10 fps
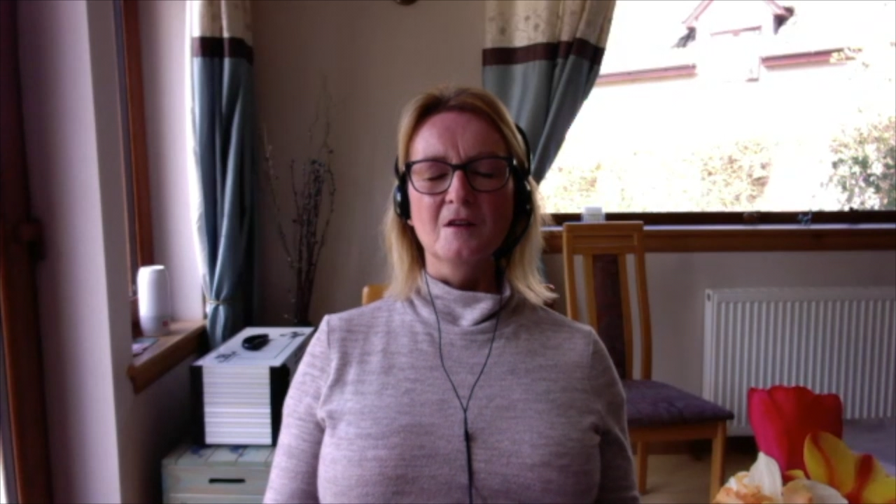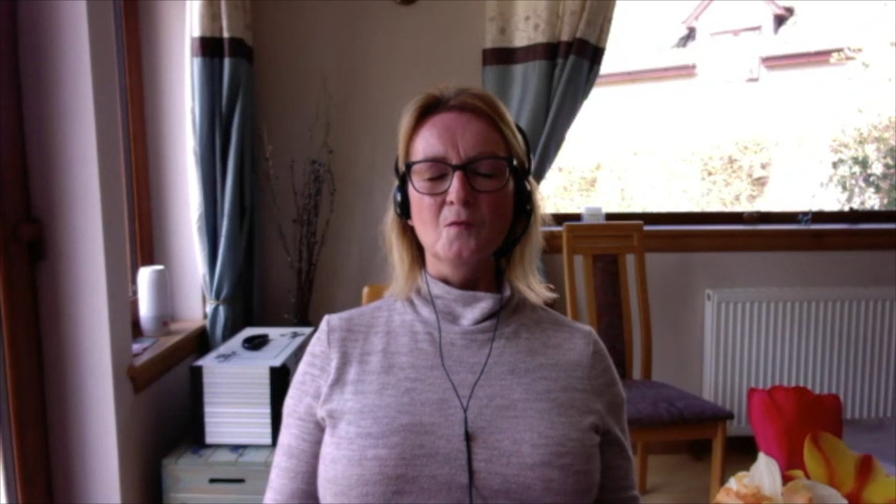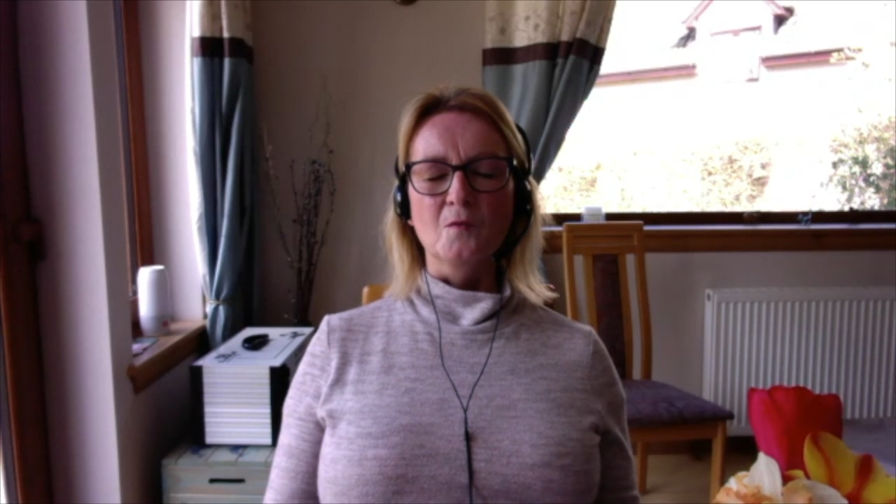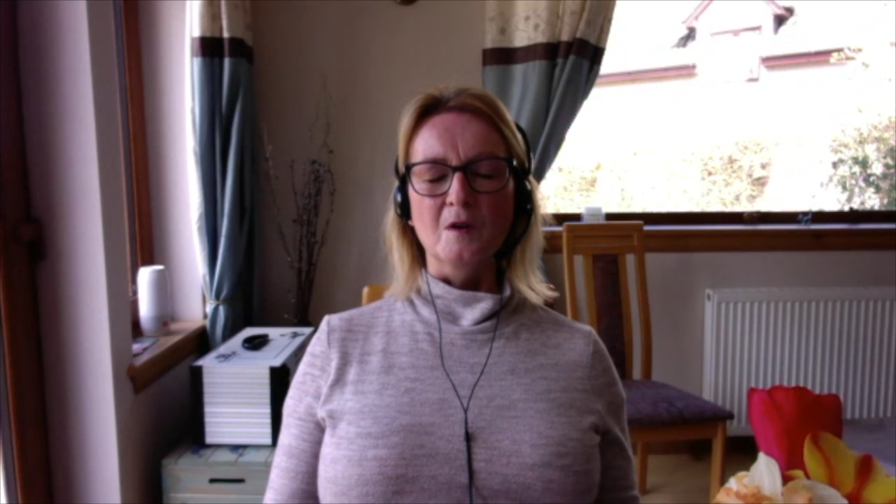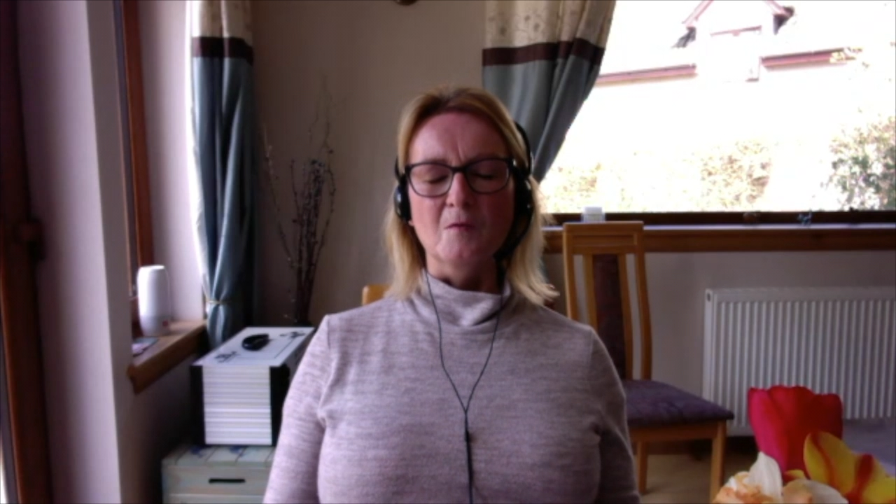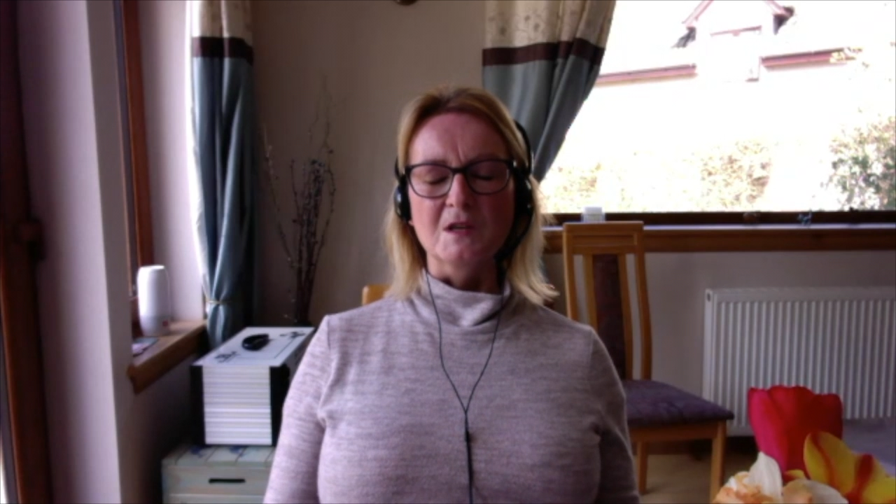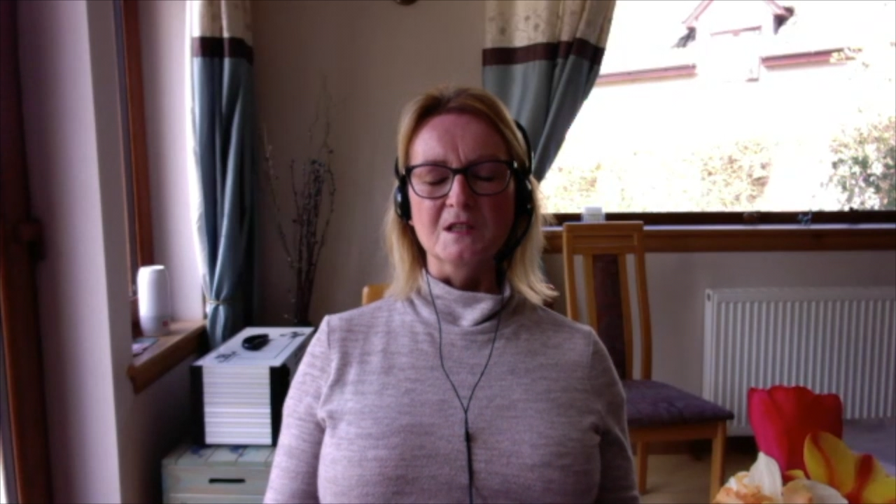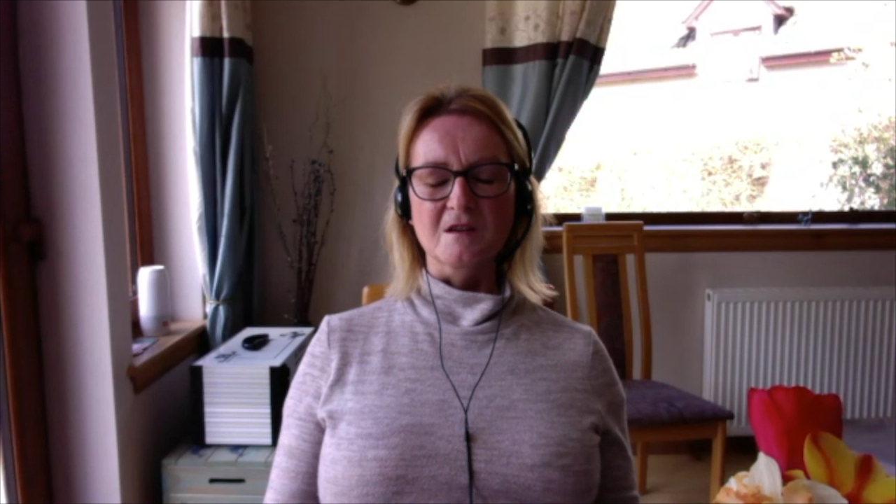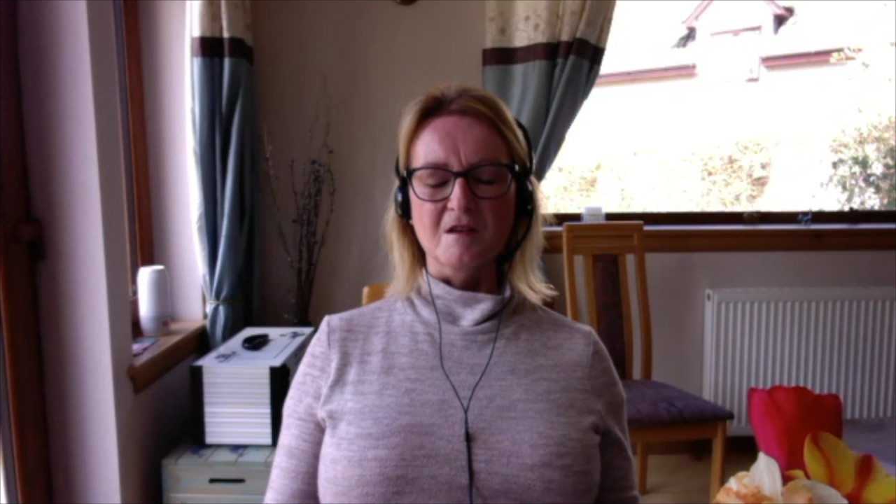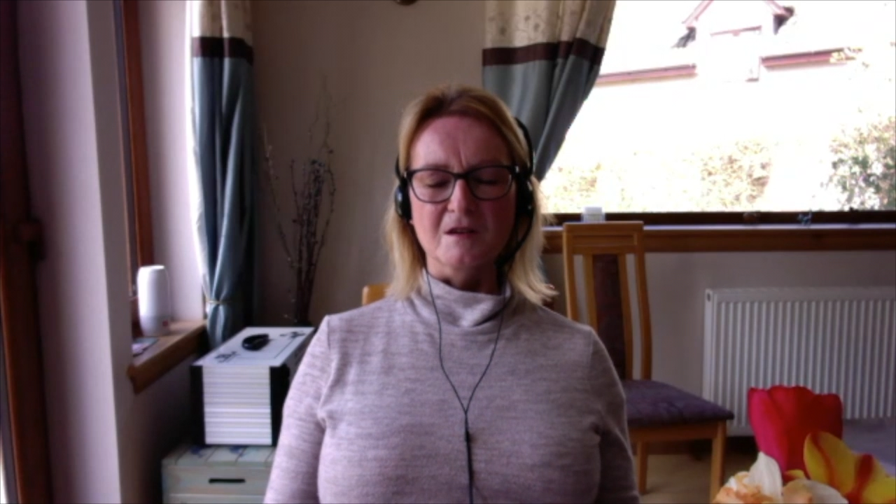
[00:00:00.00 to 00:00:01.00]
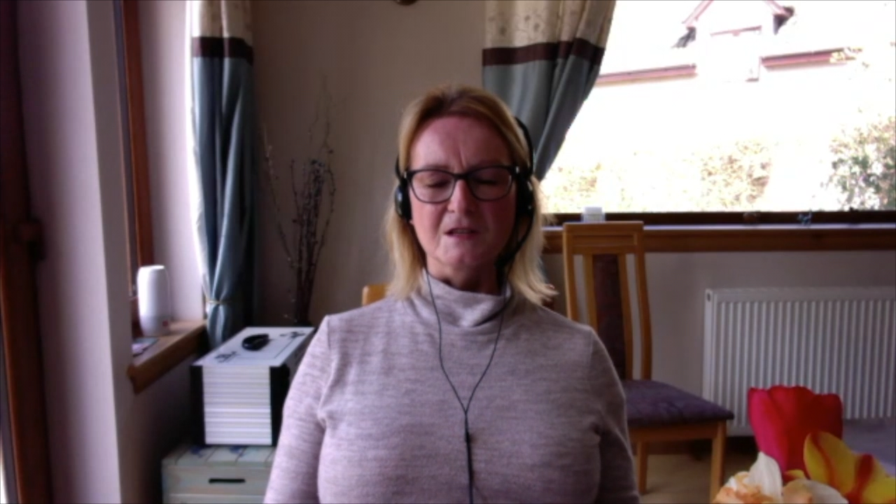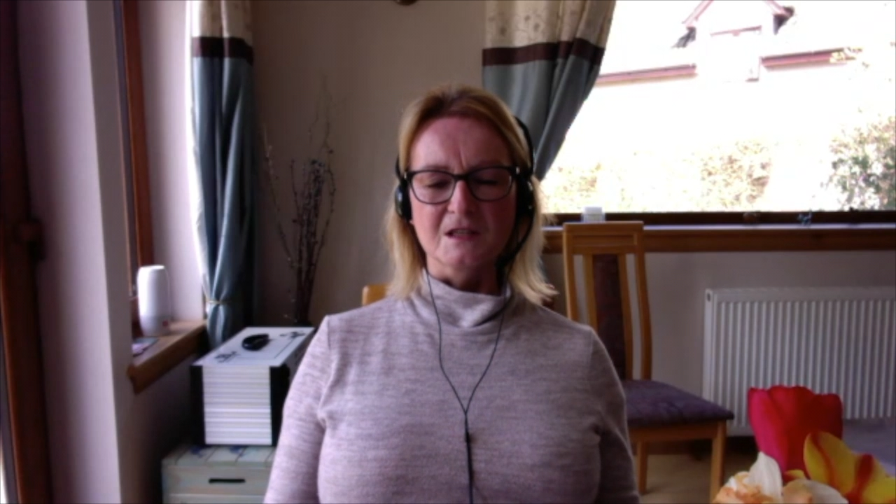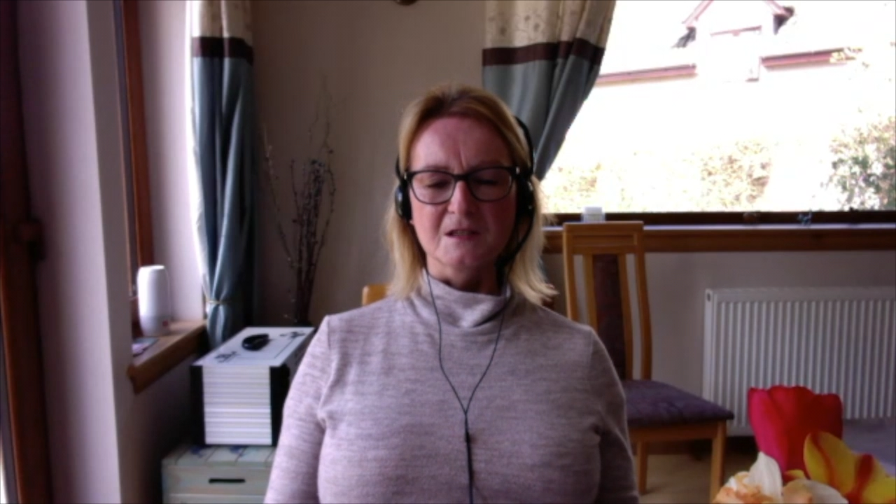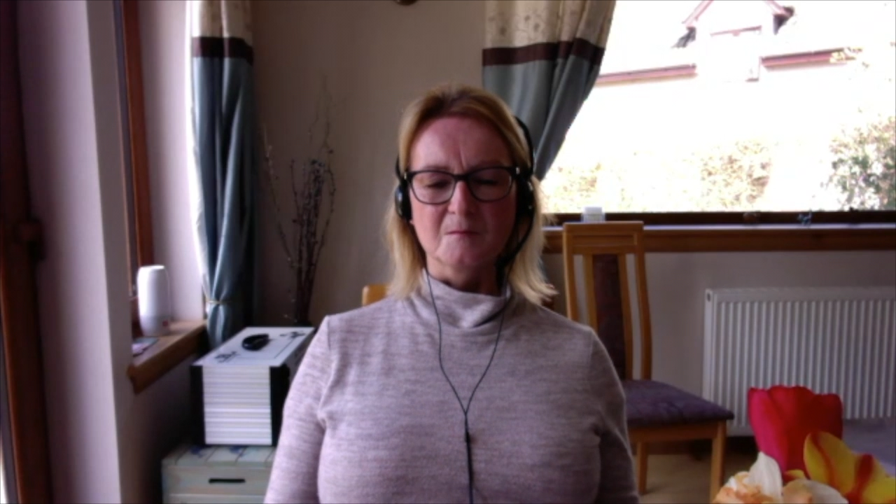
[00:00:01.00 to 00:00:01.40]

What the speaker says: where we started.